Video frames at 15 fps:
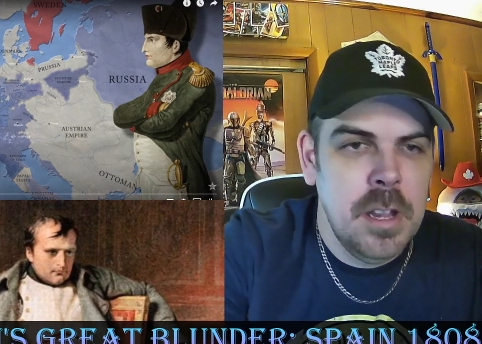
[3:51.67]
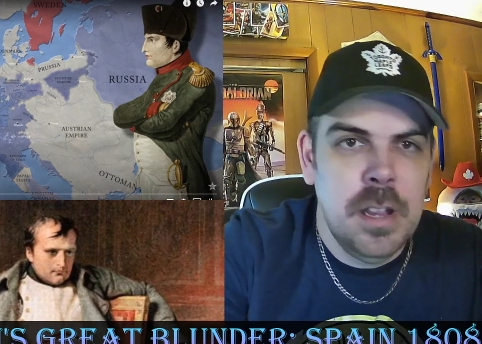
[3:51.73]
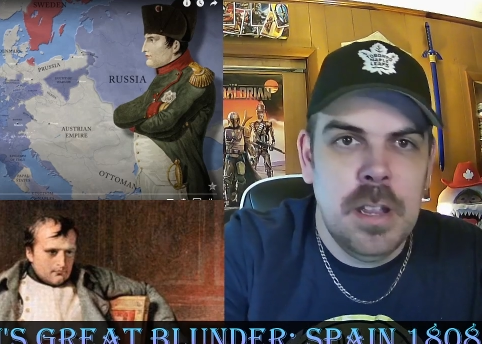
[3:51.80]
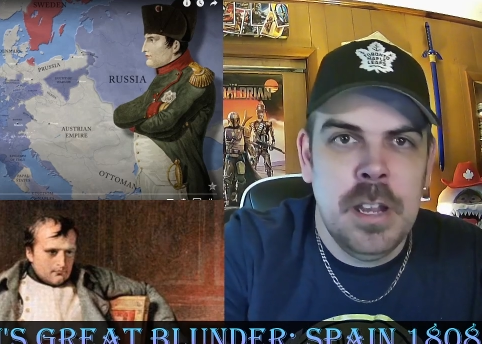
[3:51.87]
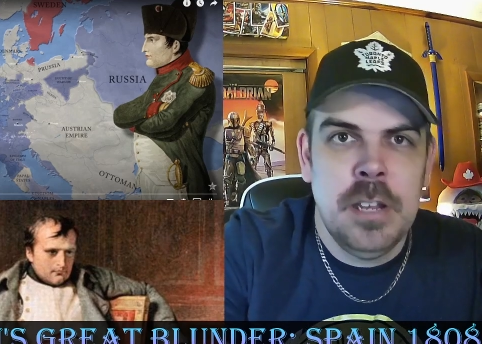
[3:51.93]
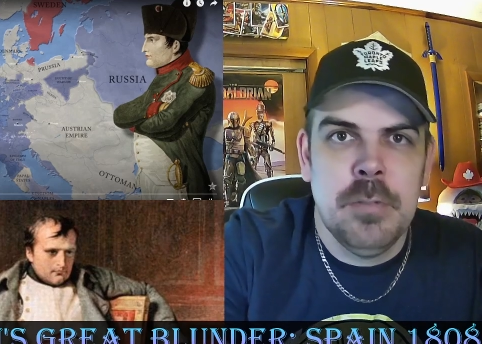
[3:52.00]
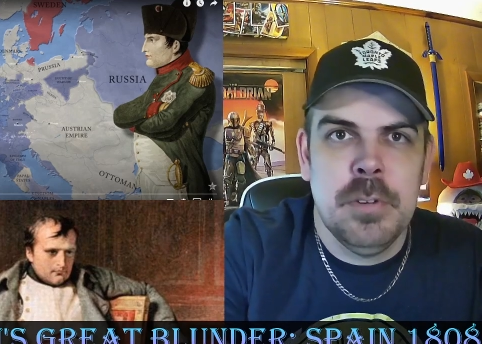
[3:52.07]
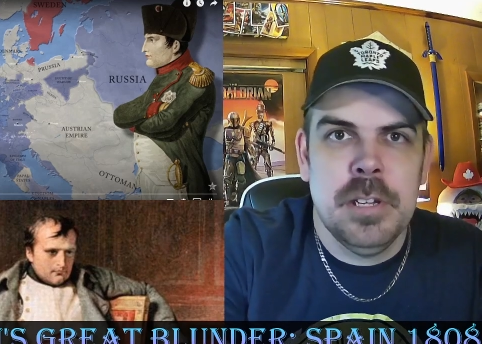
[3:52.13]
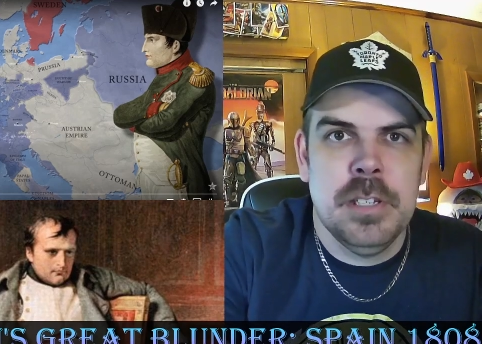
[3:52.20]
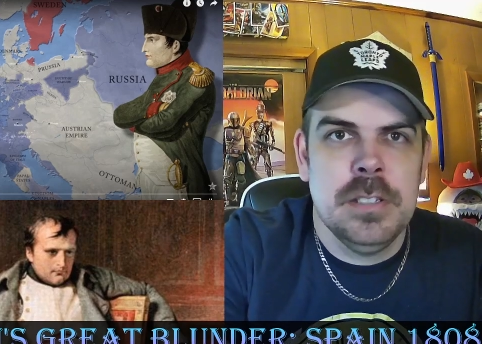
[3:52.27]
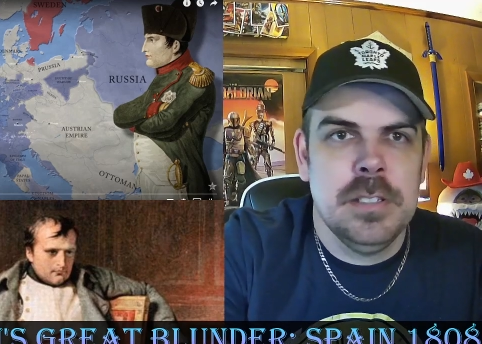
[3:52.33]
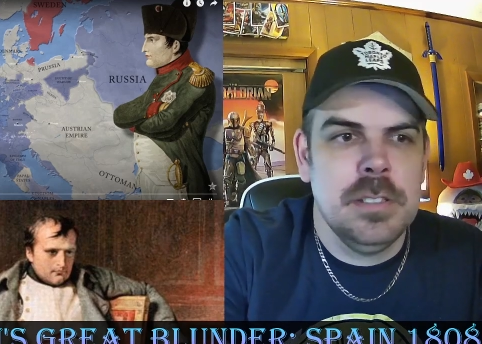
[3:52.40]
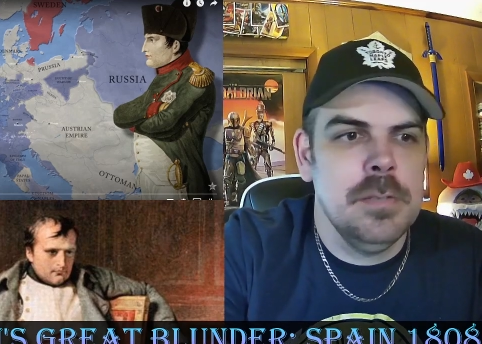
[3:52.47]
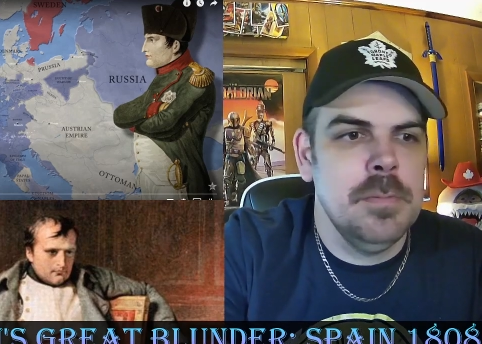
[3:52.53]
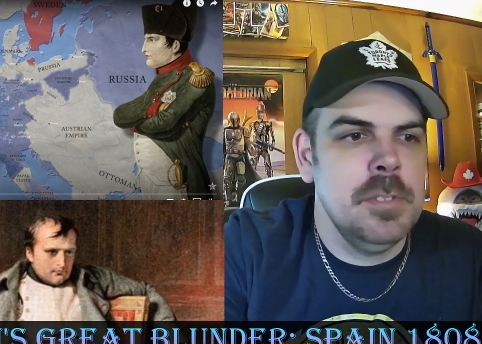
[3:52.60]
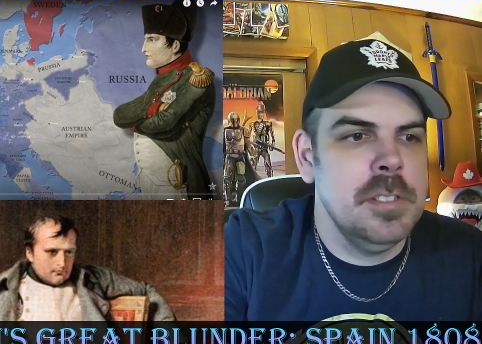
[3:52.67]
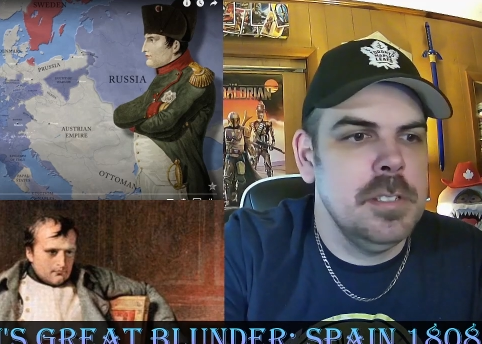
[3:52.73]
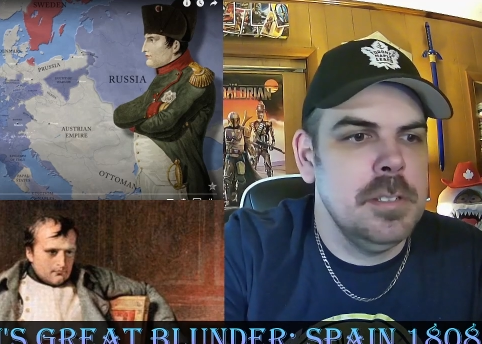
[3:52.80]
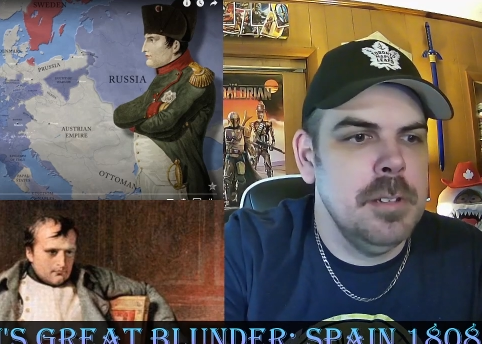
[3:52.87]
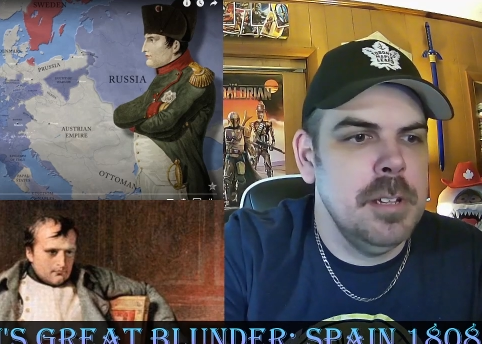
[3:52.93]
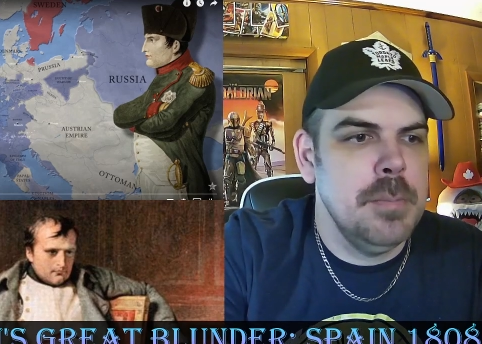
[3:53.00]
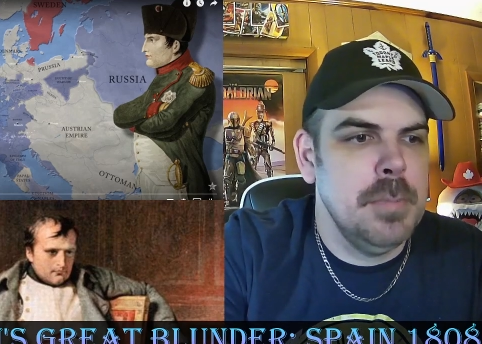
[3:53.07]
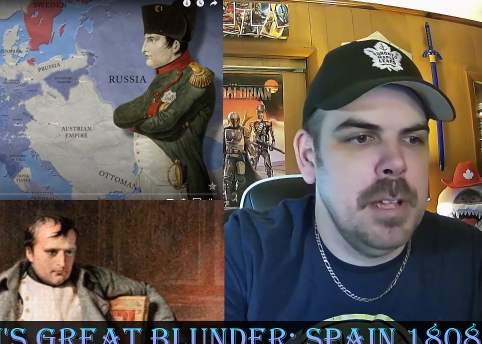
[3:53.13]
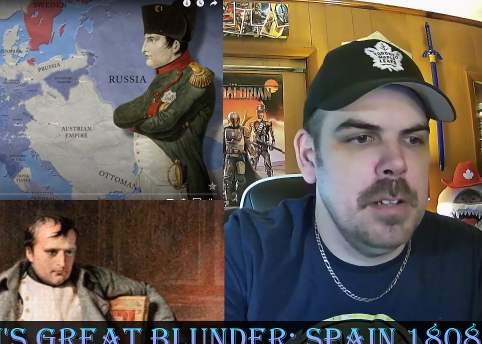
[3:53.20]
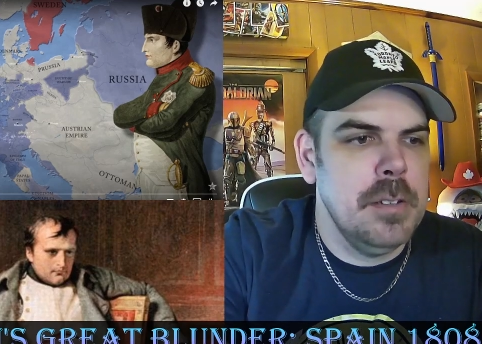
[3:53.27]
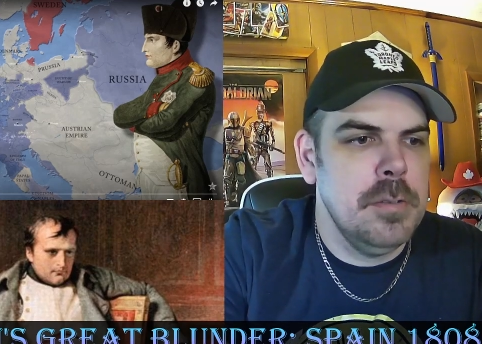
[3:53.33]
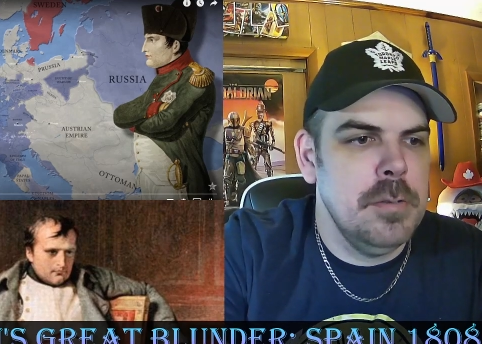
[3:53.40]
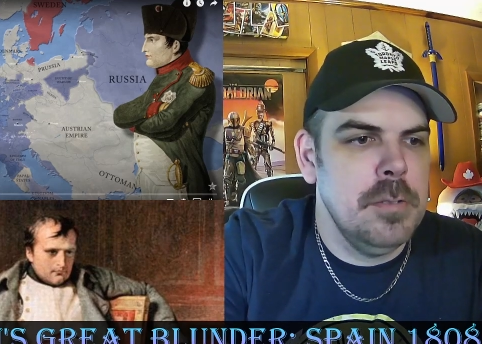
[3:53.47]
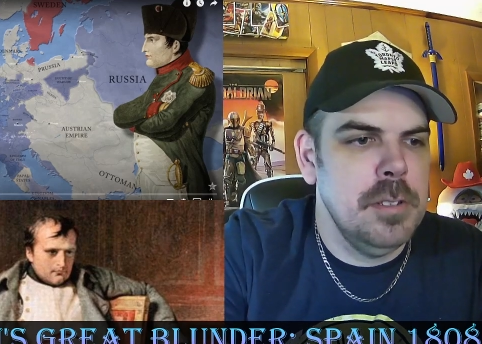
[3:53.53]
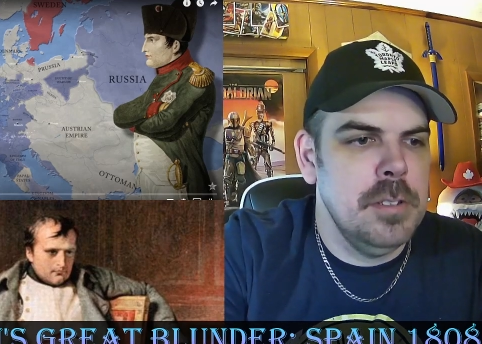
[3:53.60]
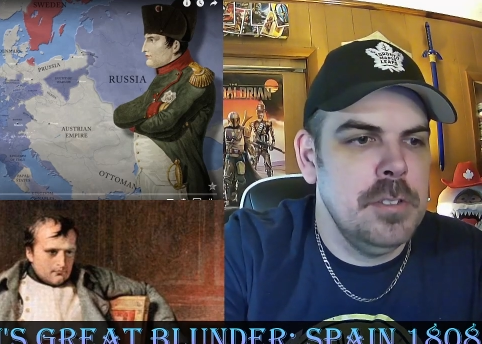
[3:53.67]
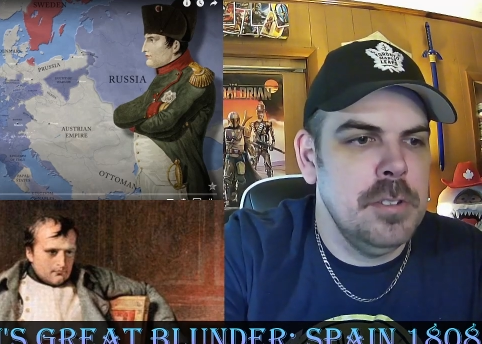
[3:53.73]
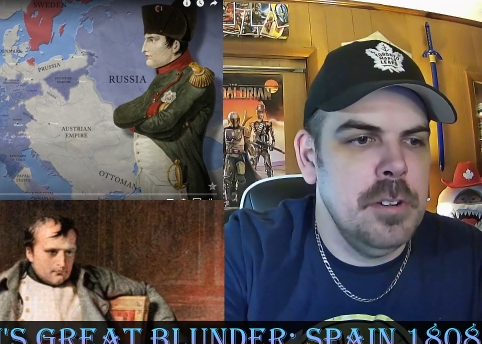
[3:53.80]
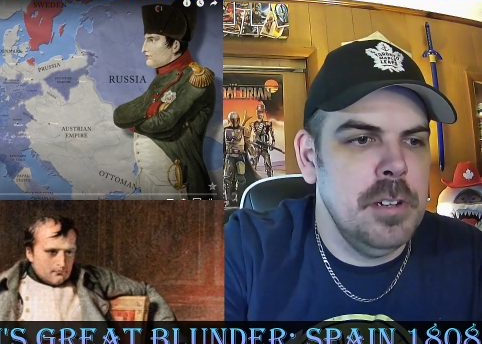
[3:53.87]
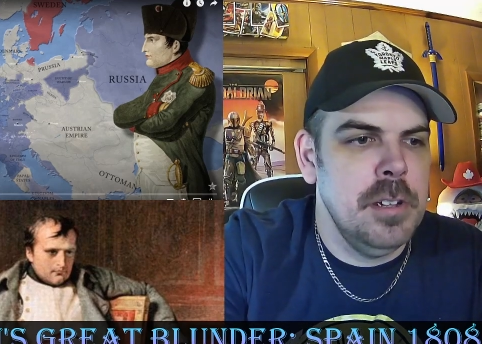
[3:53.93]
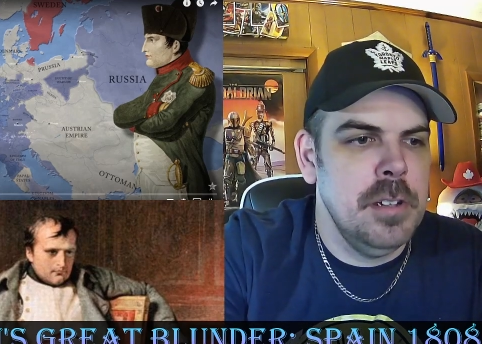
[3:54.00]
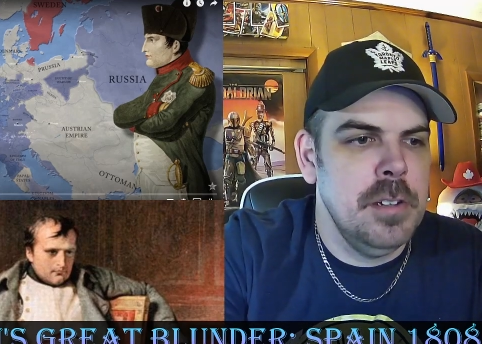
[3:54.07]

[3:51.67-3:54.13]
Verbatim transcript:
Speaker 1: Anyways, let's get back to it. Sorry.